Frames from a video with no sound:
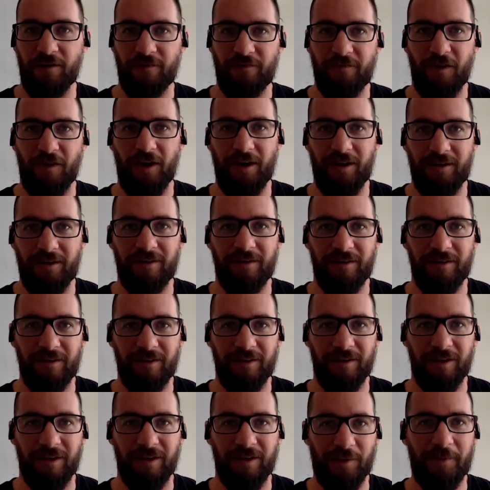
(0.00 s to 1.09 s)
to find
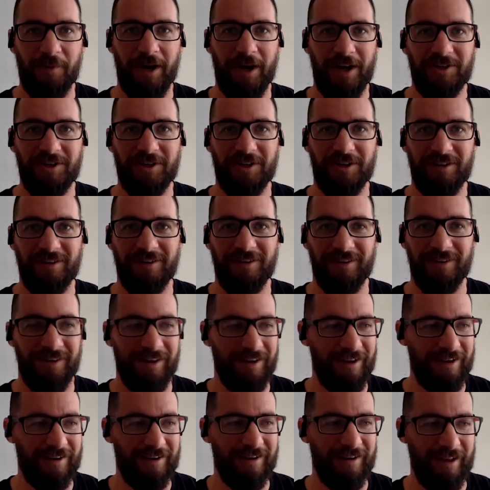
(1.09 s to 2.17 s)
accommodation,
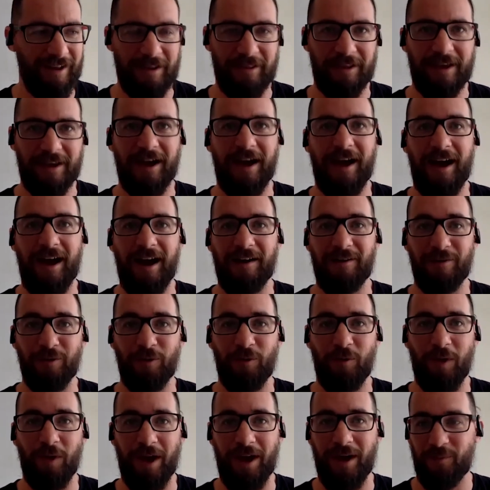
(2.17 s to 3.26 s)
like in the car on the
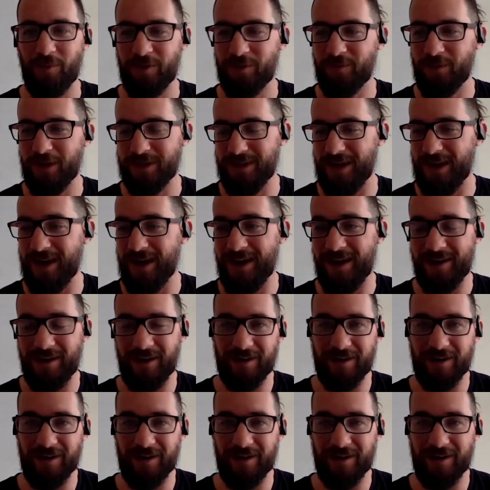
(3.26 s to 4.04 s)
way up with my dad.